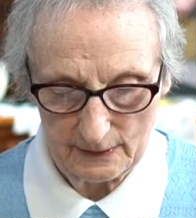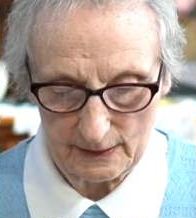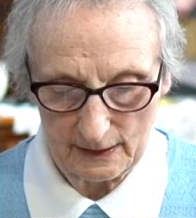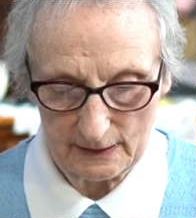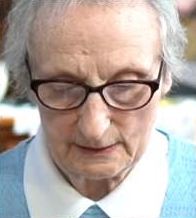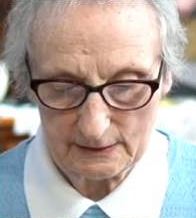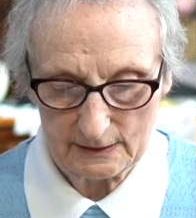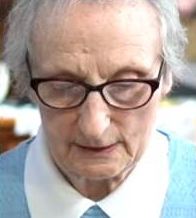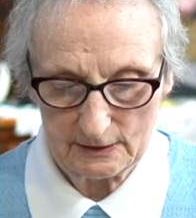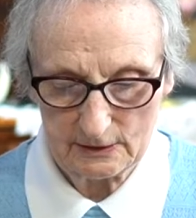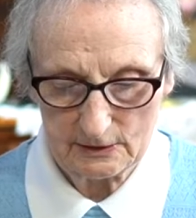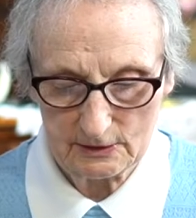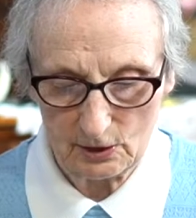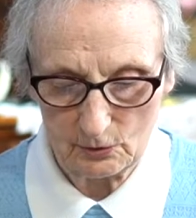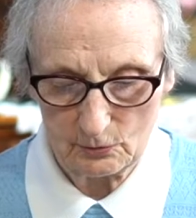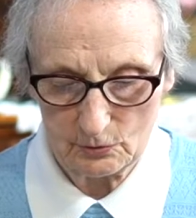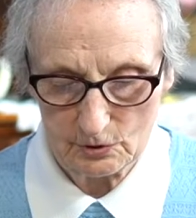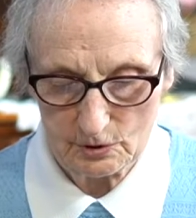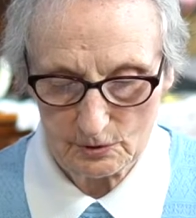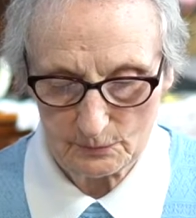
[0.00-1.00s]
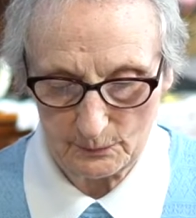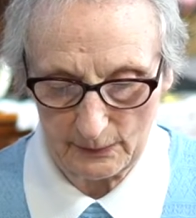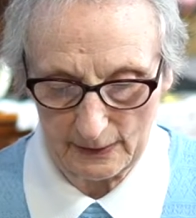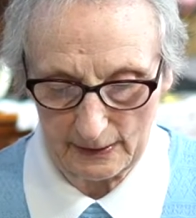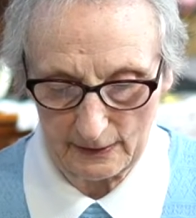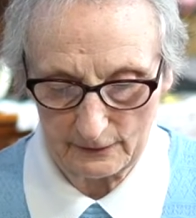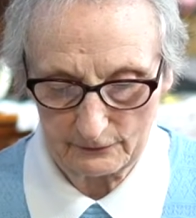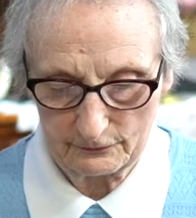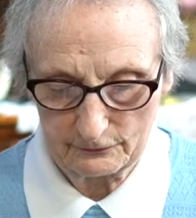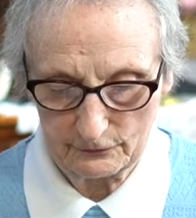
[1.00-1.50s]
and they don't
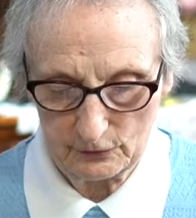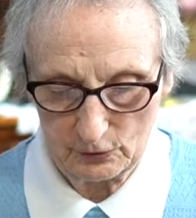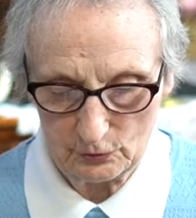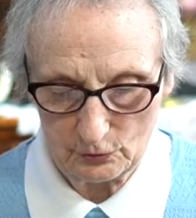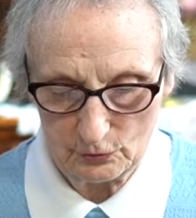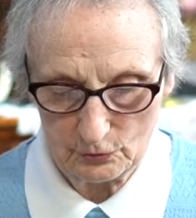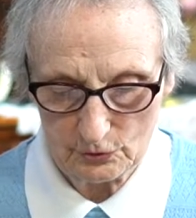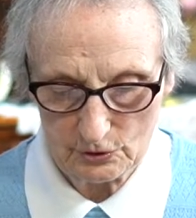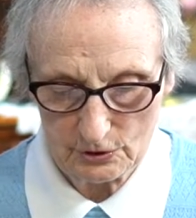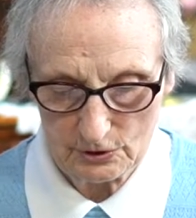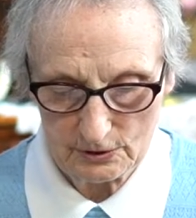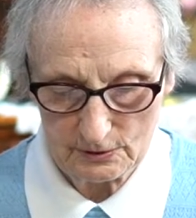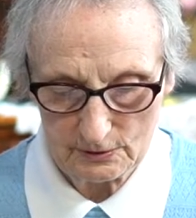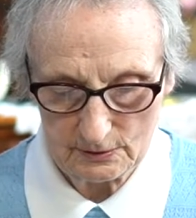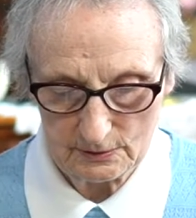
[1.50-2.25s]
bear fruit.